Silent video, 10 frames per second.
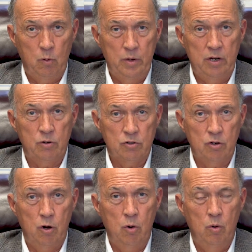week or
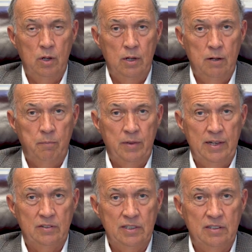so
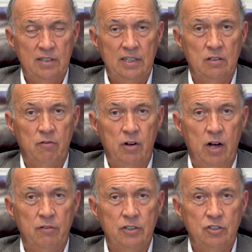as these things
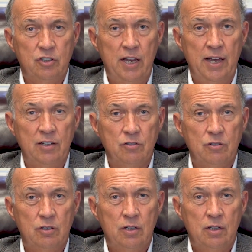evolve and
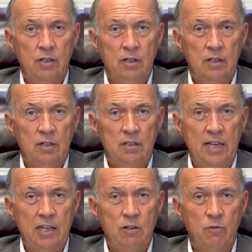change.
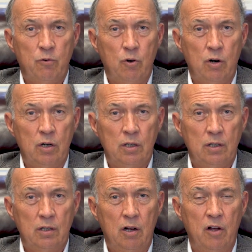Thank you for
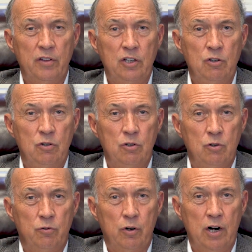all that you
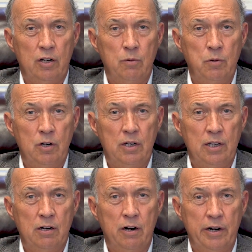do for our community
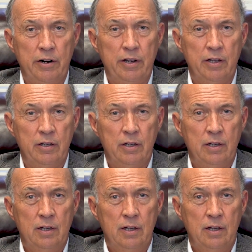and our area.
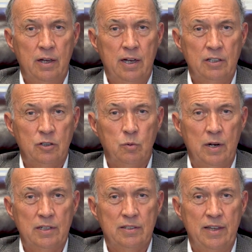I just
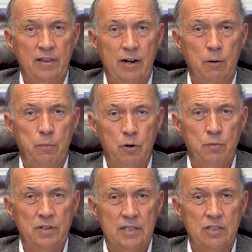want to say that our
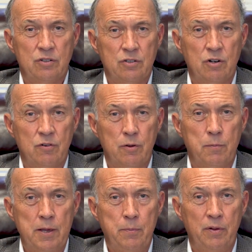purpose is to serve the
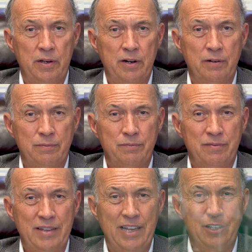people here.
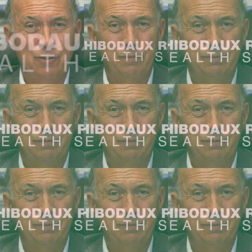Thank you.